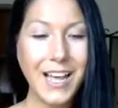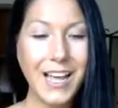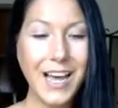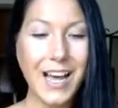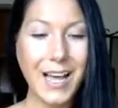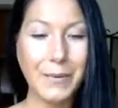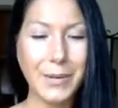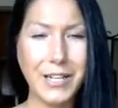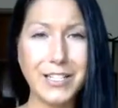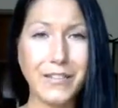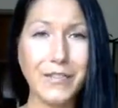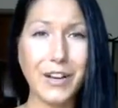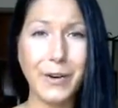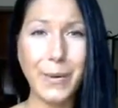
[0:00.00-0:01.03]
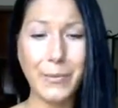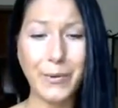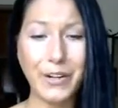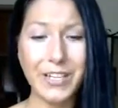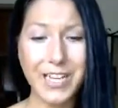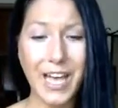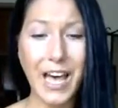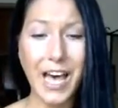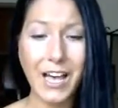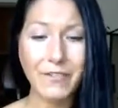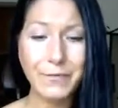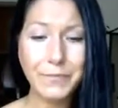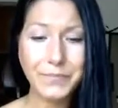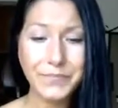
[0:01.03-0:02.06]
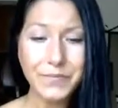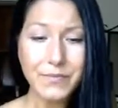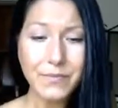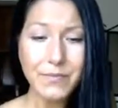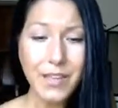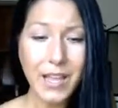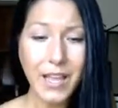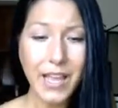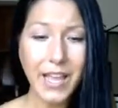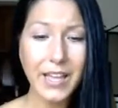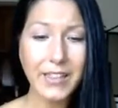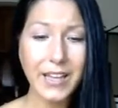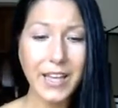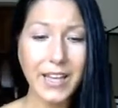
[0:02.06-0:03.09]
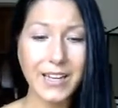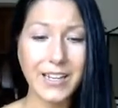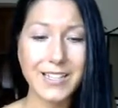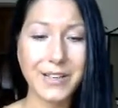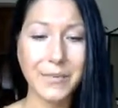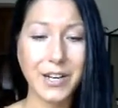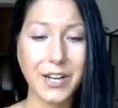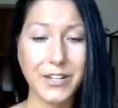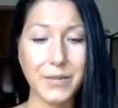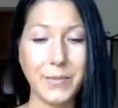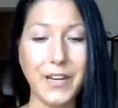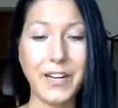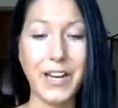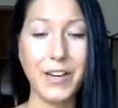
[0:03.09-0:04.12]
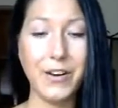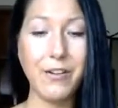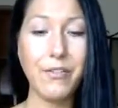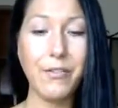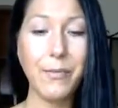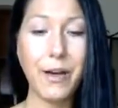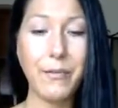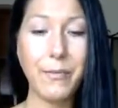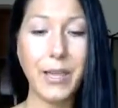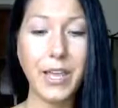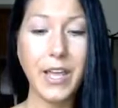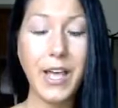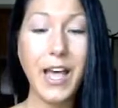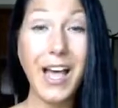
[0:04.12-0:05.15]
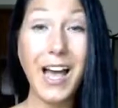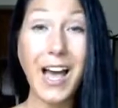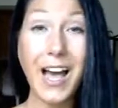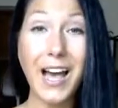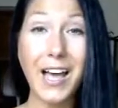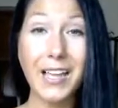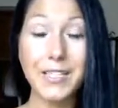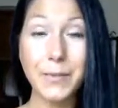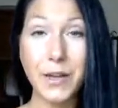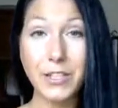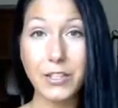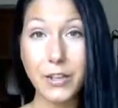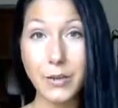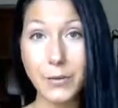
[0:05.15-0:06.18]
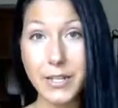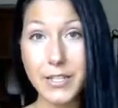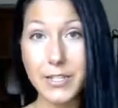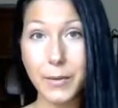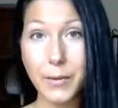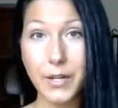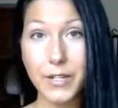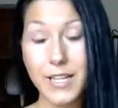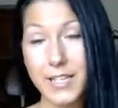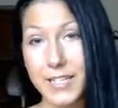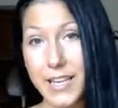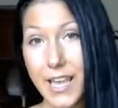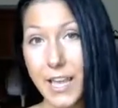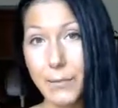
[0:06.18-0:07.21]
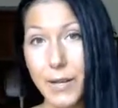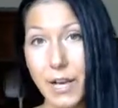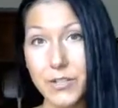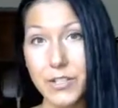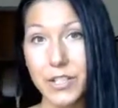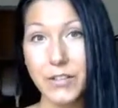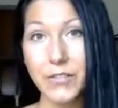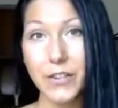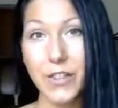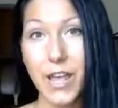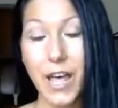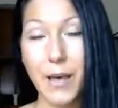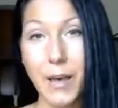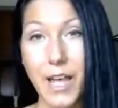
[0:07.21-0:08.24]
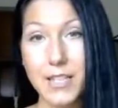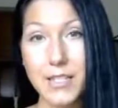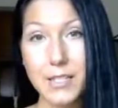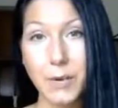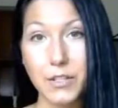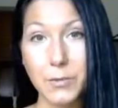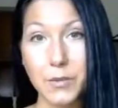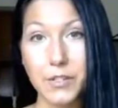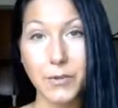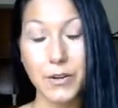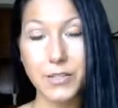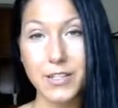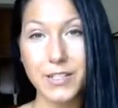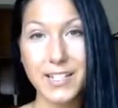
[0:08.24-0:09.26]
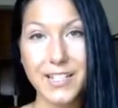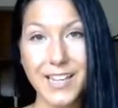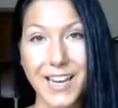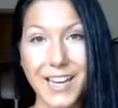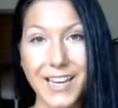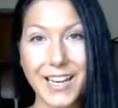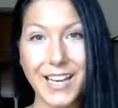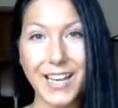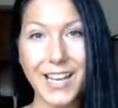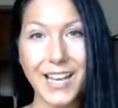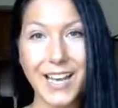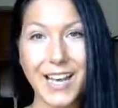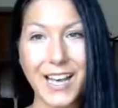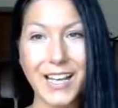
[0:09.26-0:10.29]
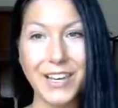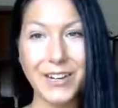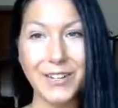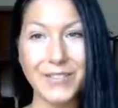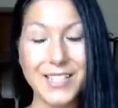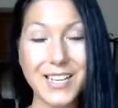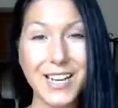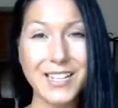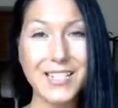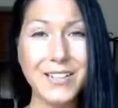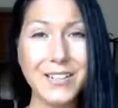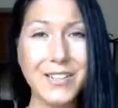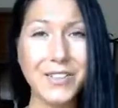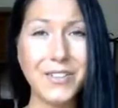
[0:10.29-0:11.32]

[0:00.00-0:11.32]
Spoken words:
And it's a fun memory to have. And then something else you might not know about me, I spent 3 summers as a camp counselor for the MS, Multiple Sclerosis Society here in Wisconsin.